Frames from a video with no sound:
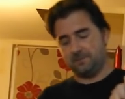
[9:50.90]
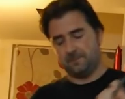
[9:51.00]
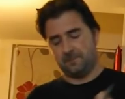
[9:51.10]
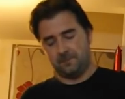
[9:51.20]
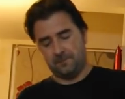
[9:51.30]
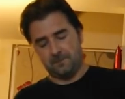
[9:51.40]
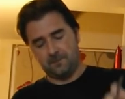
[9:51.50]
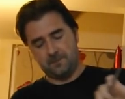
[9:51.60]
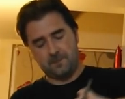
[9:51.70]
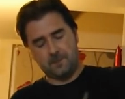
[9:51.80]

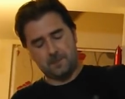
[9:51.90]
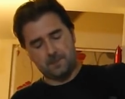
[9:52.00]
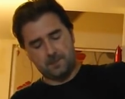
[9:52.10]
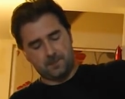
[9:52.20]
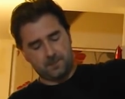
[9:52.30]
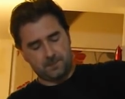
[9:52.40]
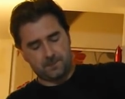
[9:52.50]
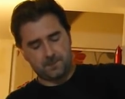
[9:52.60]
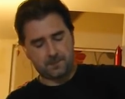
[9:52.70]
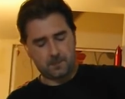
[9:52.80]
Nothing is said.